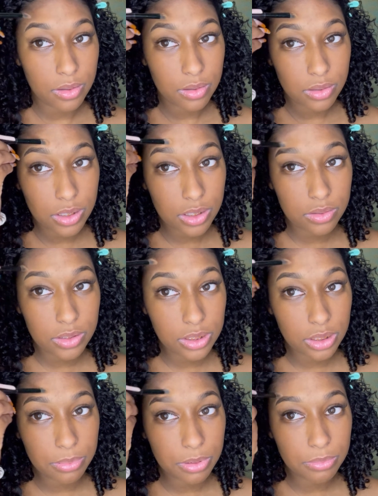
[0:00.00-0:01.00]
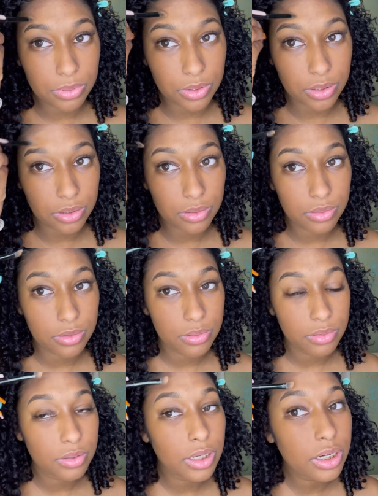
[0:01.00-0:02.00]
I don't like the pimple there.
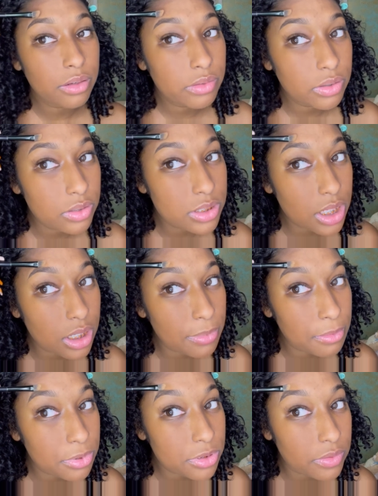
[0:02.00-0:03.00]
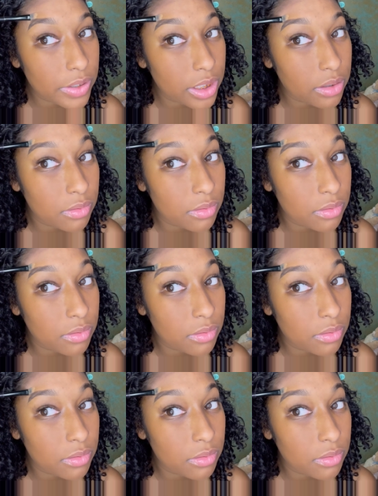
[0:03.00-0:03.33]
I didn't even notice I had a pimple till right now.